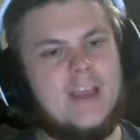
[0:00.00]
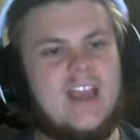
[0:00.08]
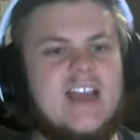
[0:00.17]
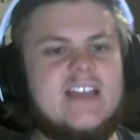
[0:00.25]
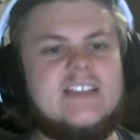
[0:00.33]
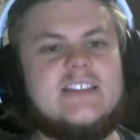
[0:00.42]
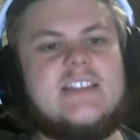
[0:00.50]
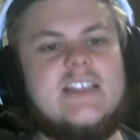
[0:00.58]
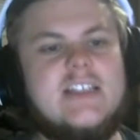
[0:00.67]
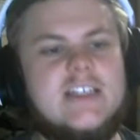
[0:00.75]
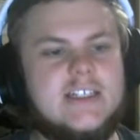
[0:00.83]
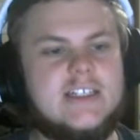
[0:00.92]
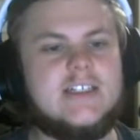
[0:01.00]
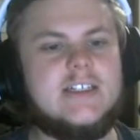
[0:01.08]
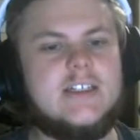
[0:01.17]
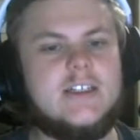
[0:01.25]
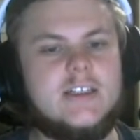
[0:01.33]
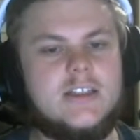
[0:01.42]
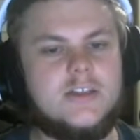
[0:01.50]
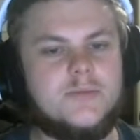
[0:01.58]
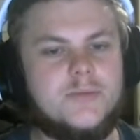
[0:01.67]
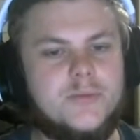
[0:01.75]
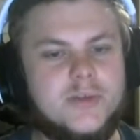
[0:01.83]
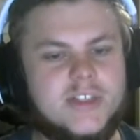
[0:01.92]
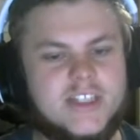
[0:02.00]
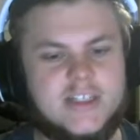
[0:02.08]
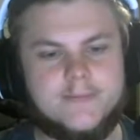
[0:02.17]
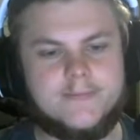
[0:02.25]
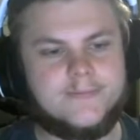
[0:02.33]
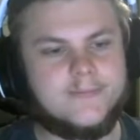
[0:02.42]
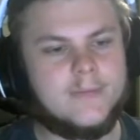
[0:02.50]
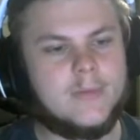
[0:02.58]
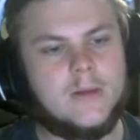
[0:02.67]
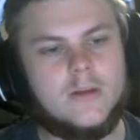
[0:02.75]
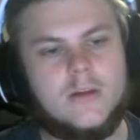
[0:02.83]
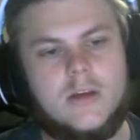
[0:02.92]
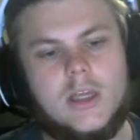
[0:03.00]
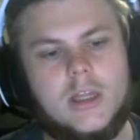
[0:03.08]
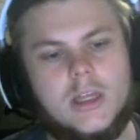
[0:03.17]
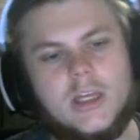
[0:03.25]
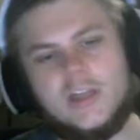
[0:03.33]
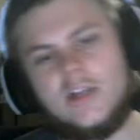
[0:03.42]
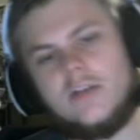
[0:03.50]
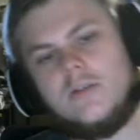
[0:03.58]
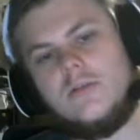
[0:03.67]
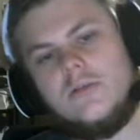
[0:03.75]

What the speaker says: as the pooper team, and then